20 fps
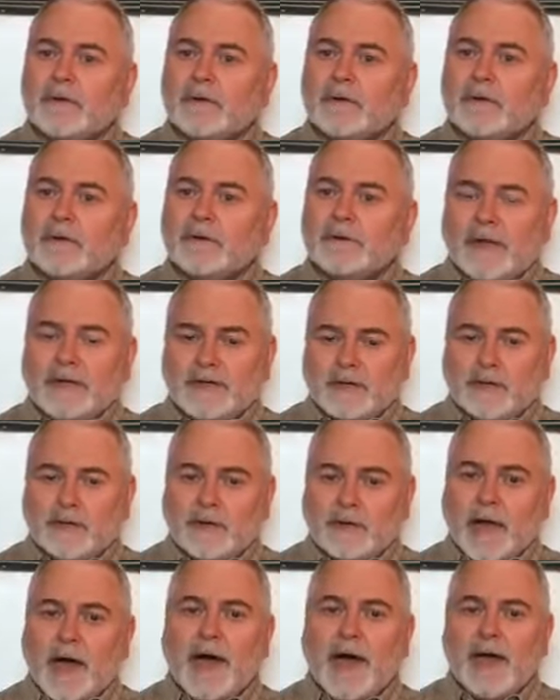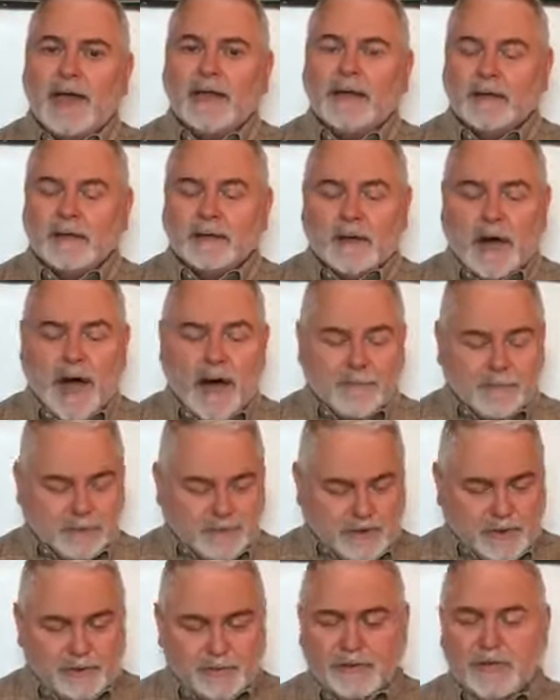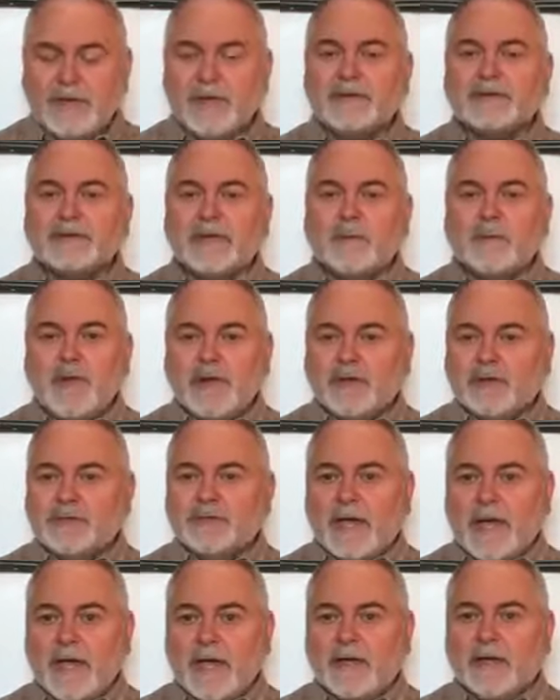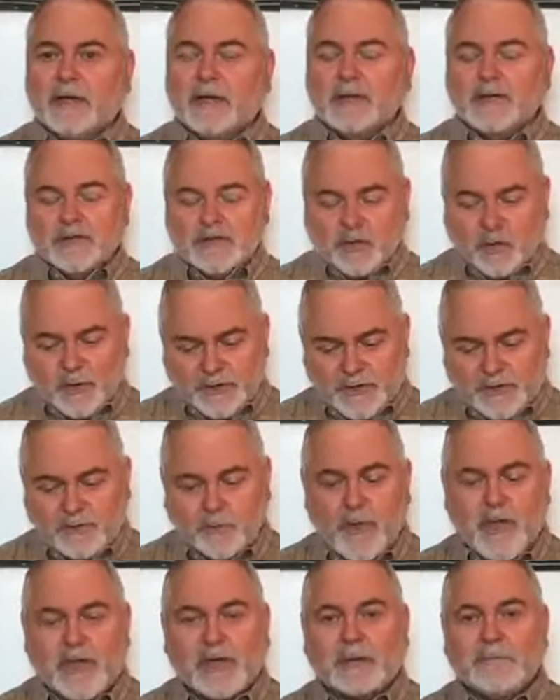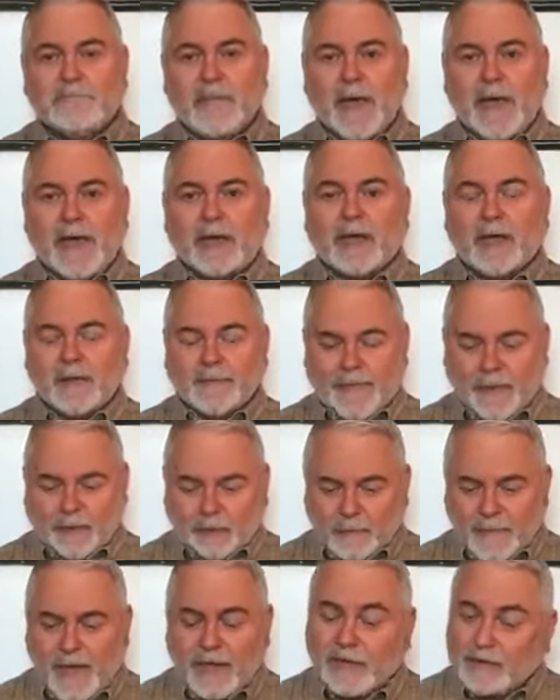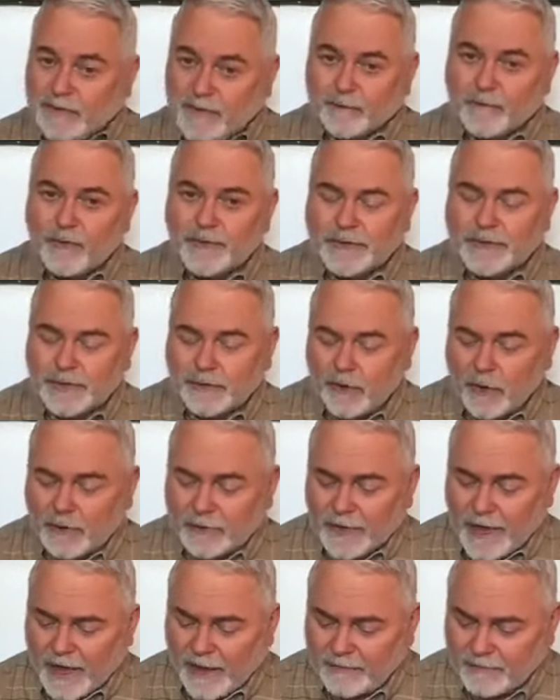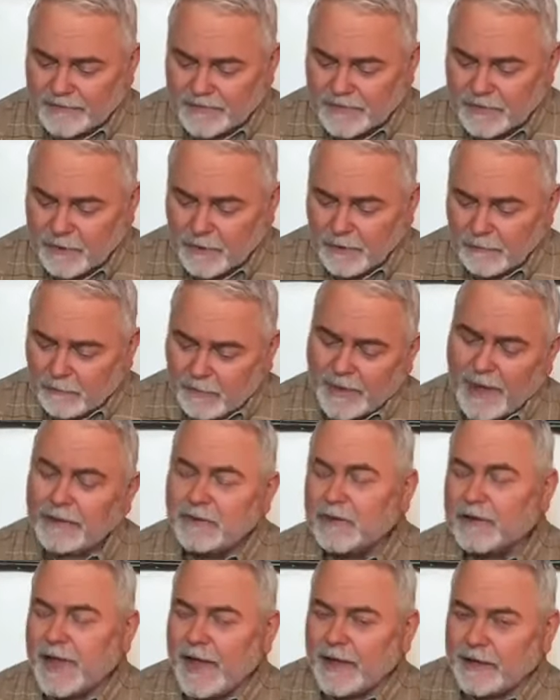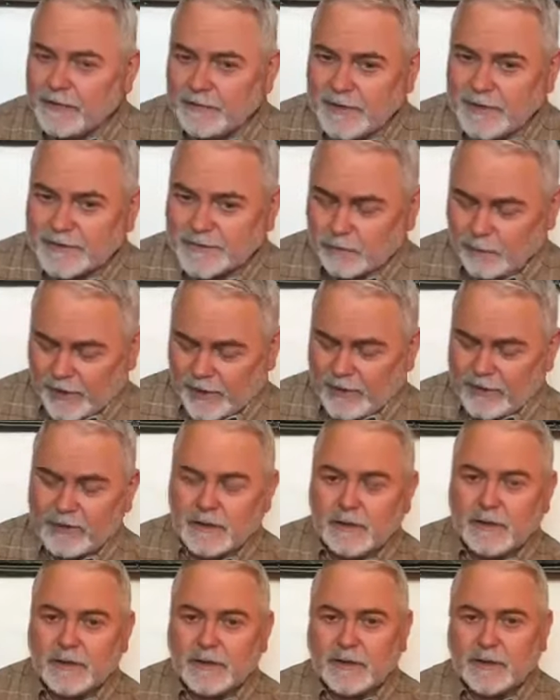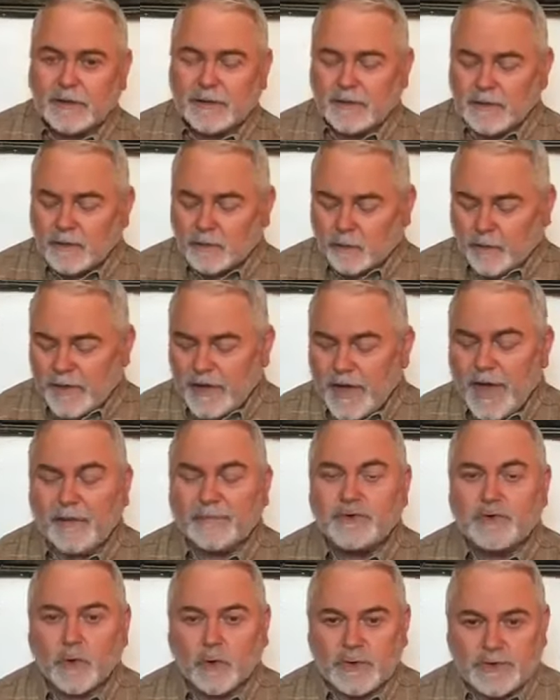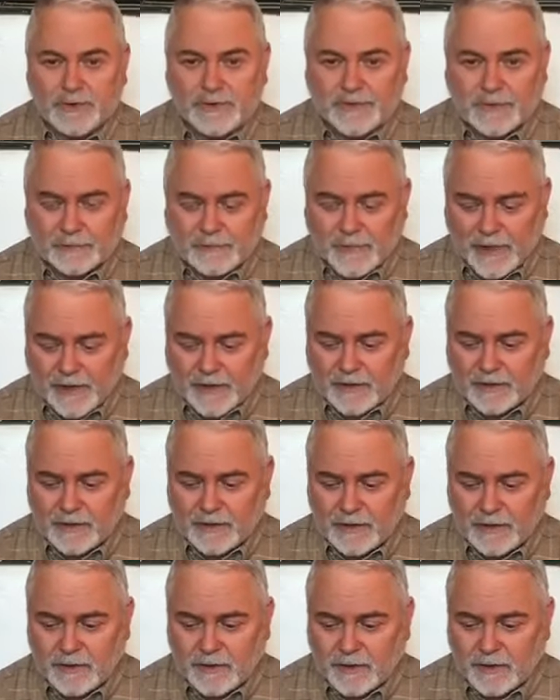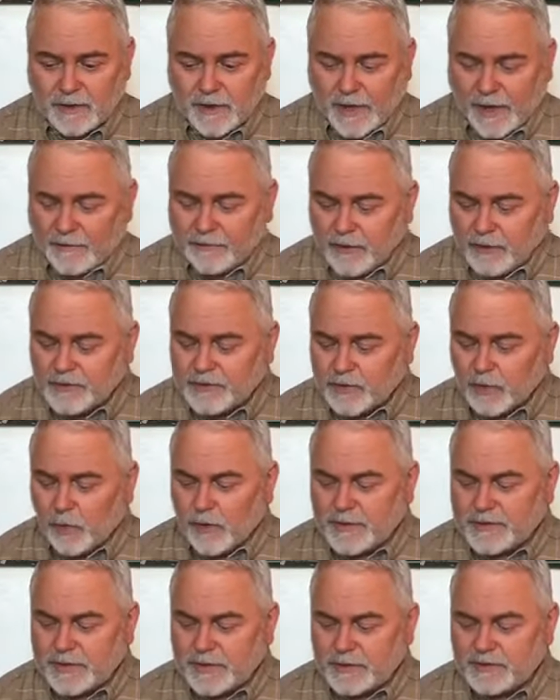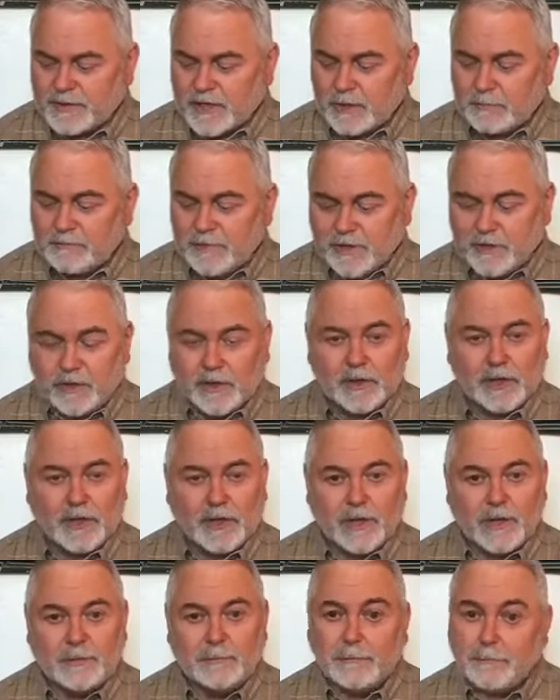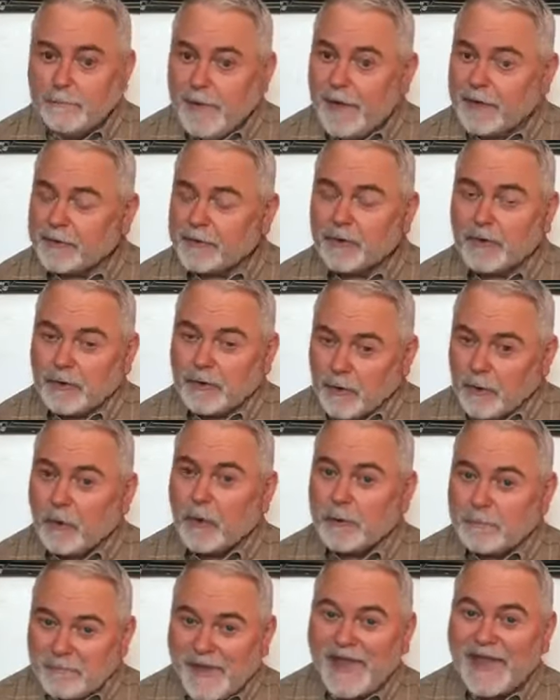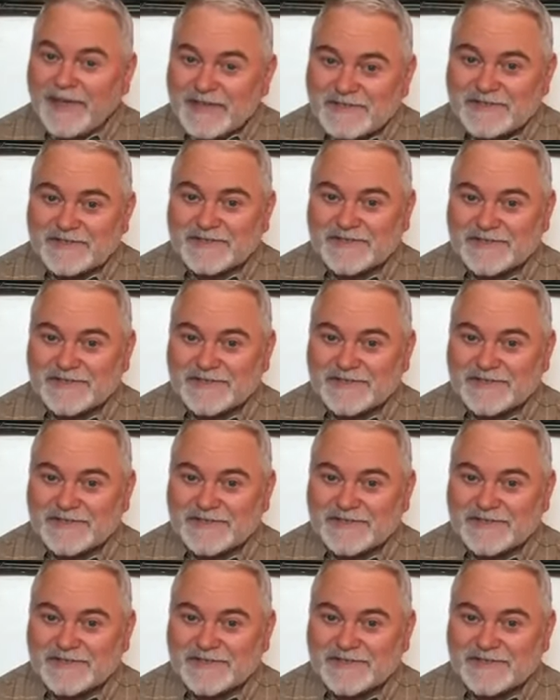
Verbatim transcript: that you and I, opportunities that we could take, choices we can make that'll make a difference in our lives. But I look at it this way we have choices to make, and those choices can be good, better, or best.